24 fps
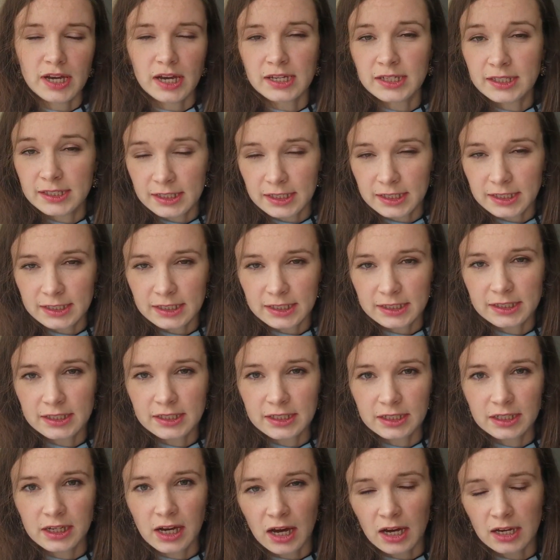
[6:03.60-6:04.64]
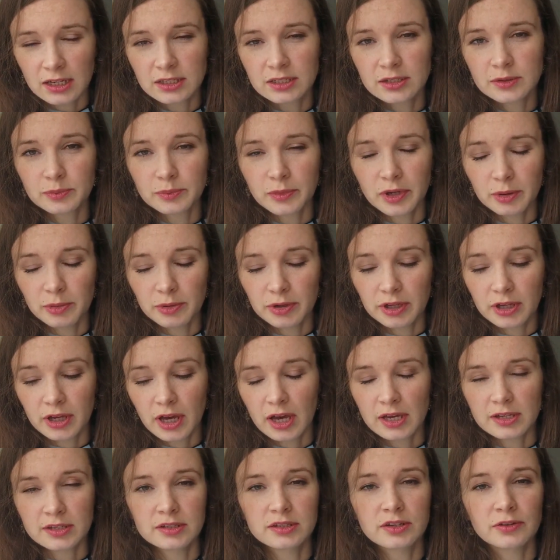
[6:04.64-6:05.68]
I think that God maybe
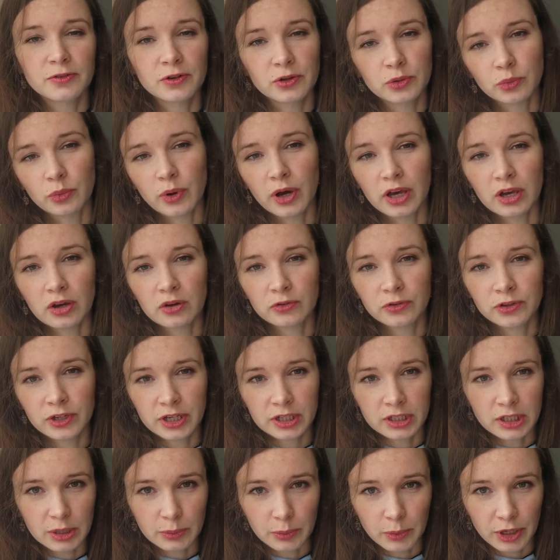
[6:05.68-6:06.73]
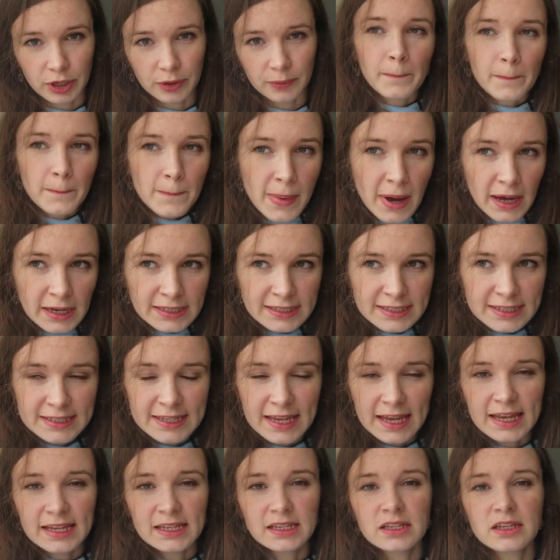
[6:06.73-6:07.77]
has a different way of healing me. But
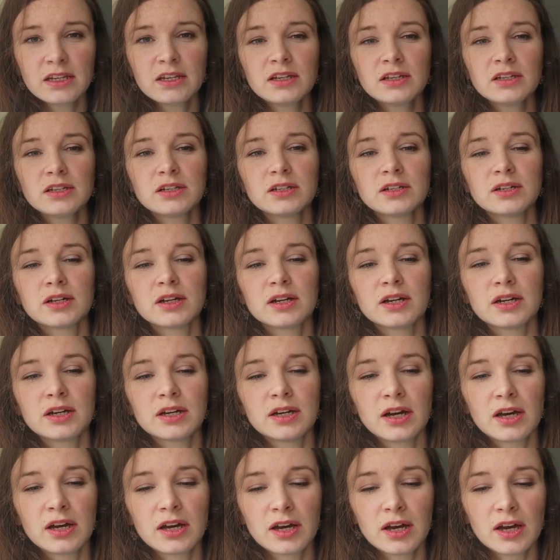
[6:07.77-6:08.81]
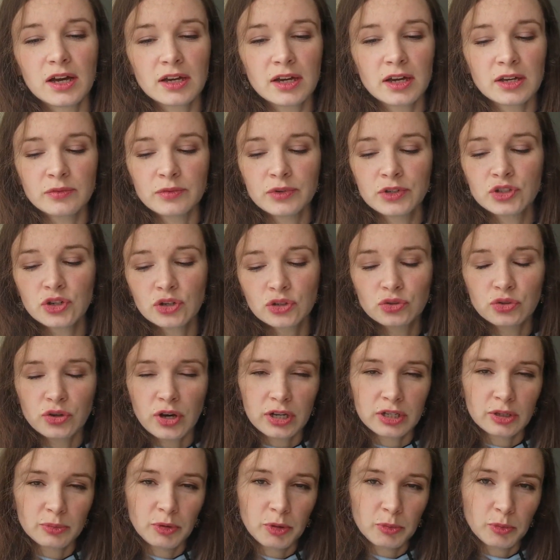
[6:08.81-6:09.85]
then we talked to
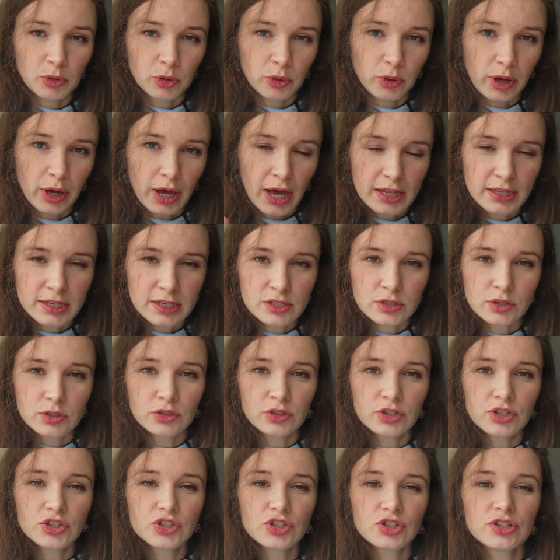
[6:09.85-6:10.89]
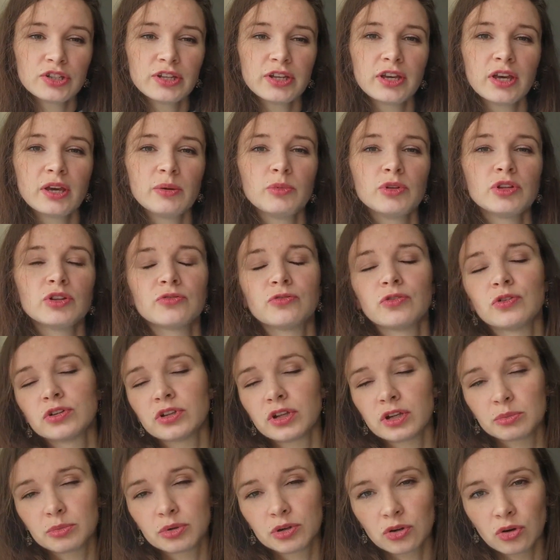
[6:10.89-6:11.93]
other people who had this condition. They gave me the phone
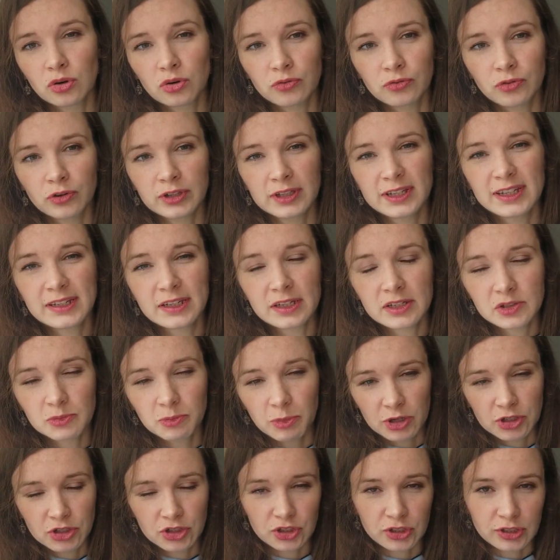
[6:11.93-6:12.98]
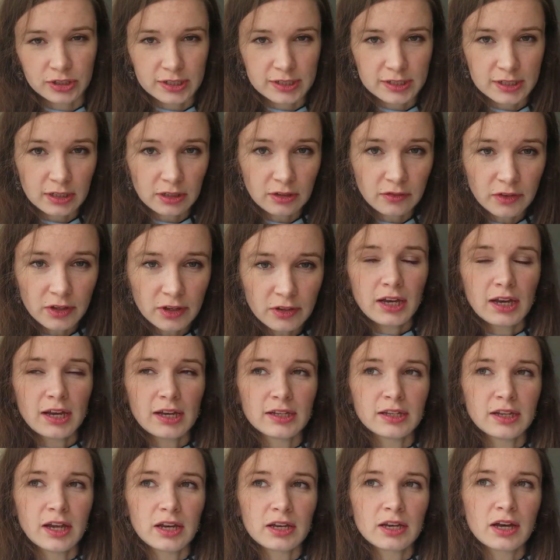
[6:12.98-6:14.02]
number of a leading specialist in Lviv,
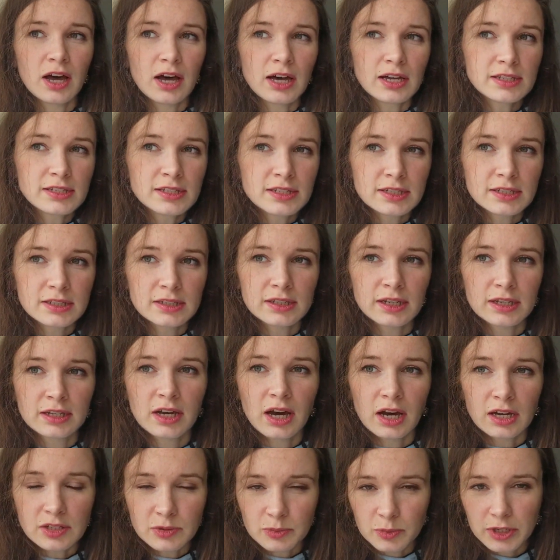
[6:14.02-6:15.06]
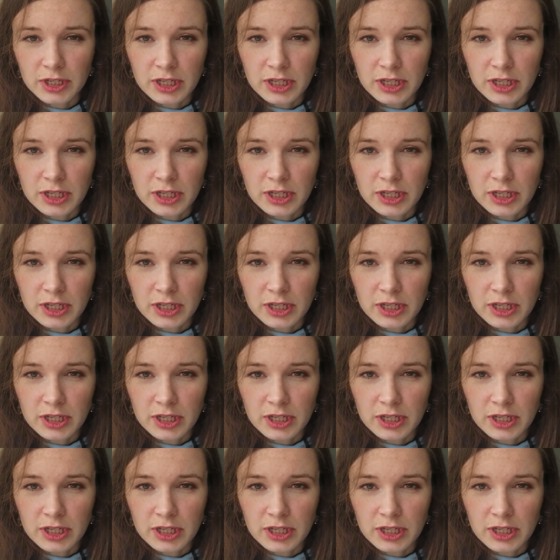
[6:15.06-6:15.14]
and they got me